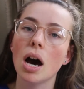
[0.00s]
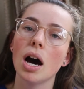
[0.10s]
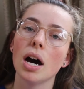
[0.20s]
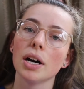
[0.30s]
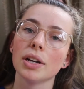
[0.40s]

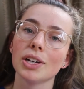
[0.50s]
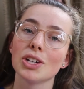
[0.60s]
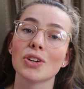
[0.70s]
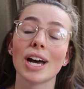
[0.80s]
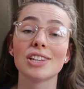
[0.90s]
on
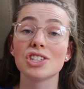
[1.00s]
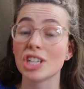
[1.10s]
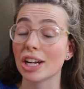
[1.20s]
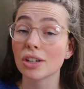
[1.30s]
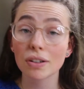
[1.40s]

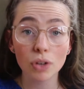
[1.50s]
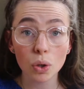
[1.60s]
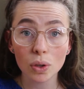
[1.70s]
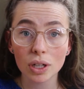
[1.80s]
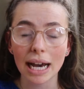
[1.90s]
transgender
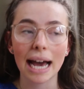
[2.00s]
folk